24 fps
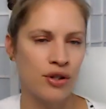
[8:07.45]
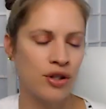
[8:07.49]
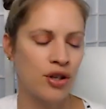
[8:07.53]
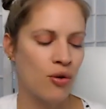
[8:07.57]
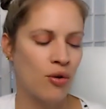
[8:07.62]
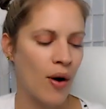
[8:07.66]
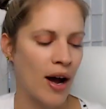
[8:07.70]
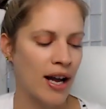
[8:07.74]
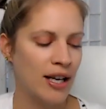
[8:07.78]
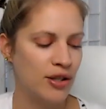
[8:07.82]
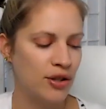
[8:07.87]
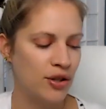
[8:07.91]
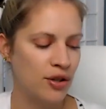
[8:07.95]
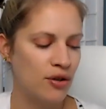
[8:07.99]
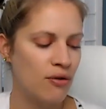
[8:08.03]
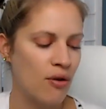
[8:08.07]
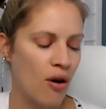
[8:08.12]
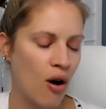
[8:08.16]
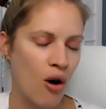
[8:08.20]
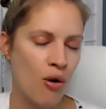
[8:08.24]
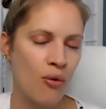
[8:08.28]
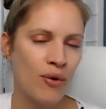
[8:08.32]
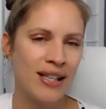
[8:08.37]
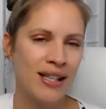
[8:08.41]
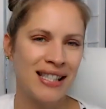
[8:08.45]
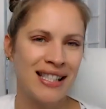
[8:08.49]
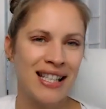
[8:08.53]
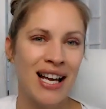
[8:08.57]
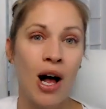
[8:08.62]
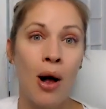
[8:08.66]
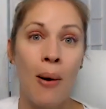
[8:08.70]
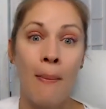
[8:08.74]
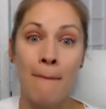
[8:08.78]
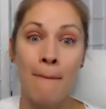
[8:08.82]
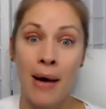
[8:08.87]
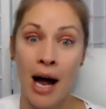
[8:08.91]
So I do always
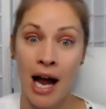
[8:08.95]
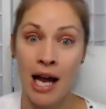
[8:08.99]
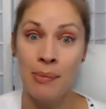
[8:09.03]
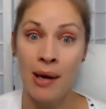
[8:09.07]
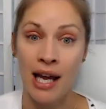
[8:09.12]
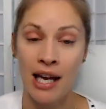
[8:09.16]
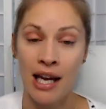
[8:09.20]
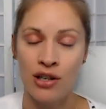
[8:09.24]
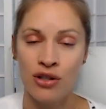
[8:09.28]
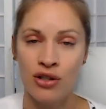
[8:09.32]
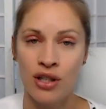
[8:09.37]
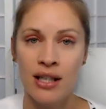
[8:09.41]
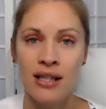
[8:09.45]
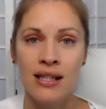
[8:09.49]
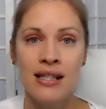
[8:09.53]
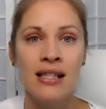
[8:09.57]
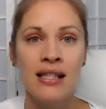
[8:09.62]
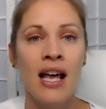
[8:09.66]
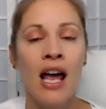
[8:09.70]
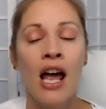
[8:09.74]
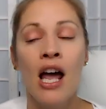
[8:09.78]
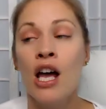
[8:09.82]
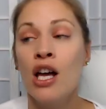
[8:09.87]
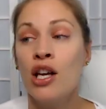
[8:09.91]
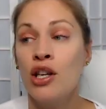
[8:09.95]
tell my patients,